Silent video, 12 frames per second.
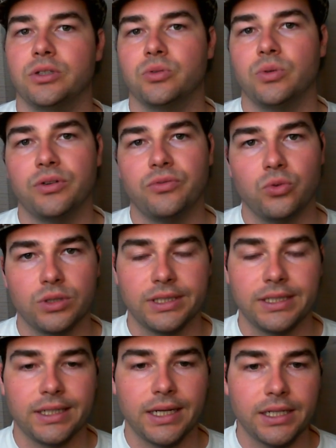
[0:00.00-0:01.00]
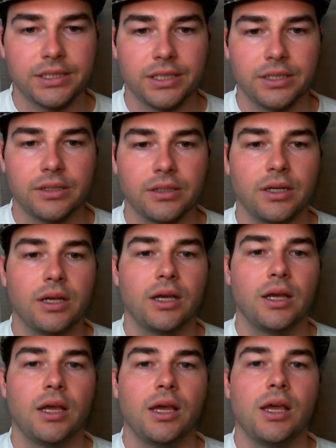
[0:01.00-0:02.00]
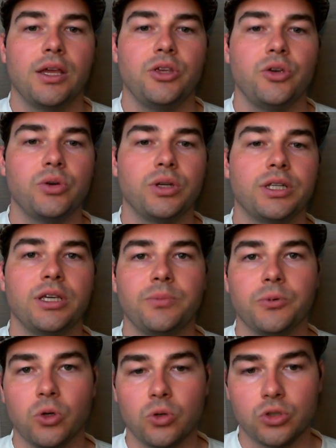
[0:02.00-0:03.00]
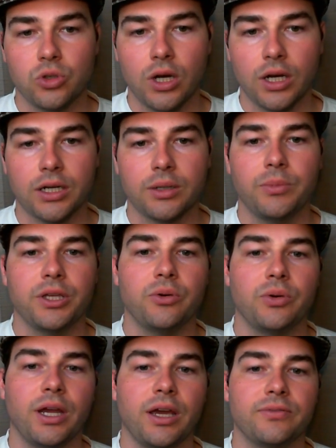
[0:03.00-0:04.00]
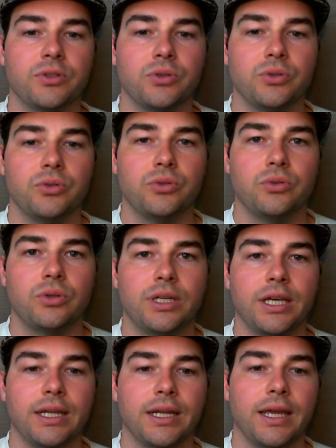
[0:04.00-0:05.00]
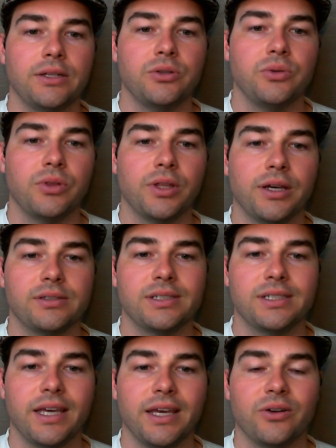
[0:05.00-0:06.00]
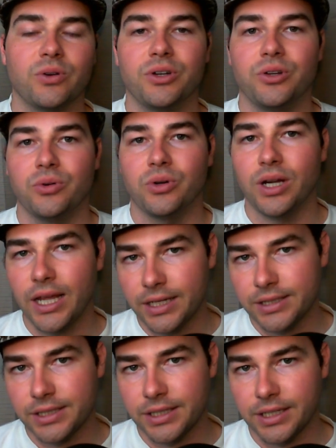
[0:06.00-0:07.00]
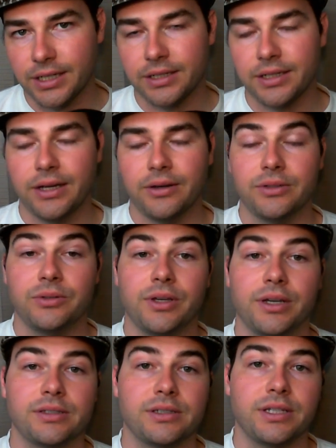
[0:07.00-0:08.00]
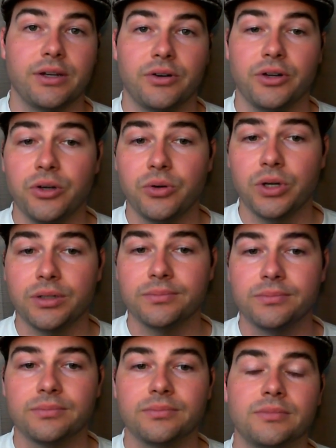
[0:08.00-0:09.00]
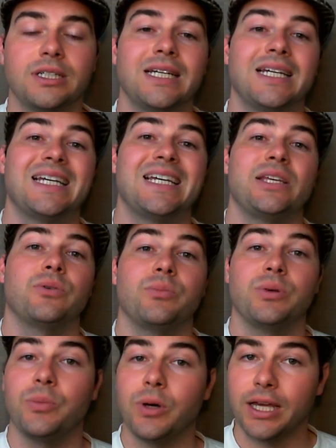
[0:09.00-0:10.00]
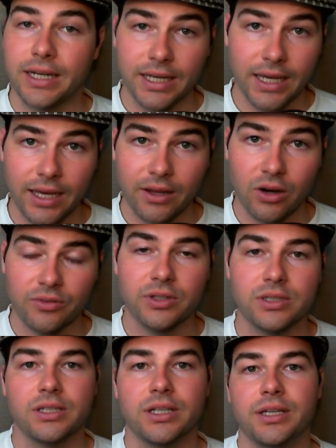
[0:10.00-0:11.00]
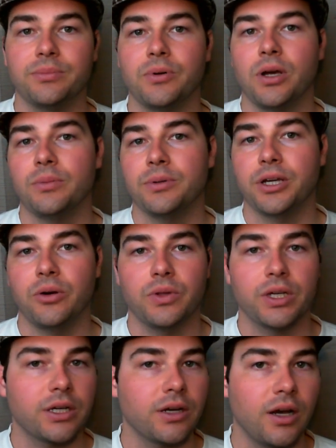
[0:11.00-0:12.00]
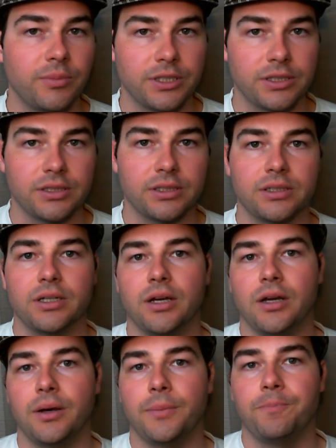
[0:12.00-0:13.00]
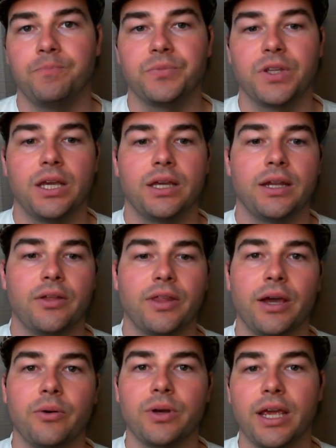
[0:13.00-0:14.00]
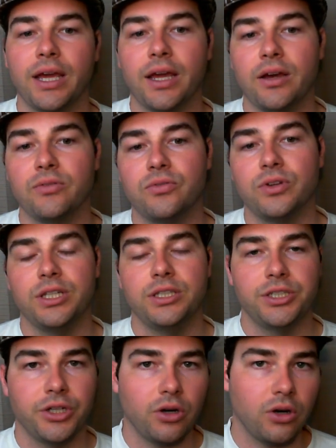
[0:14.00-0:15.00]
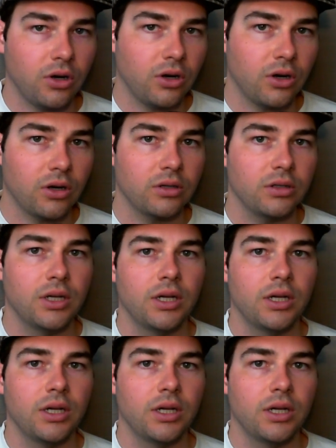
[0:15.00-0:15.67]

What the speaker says: a 2014 engine, you could keep your old truck, but you would have to get a 2010 or newer engine in it. Now, 2010 or newer, you wouldn't be buying a Cat, obviously. Probably go with a Cummins. Now, that would have EGR.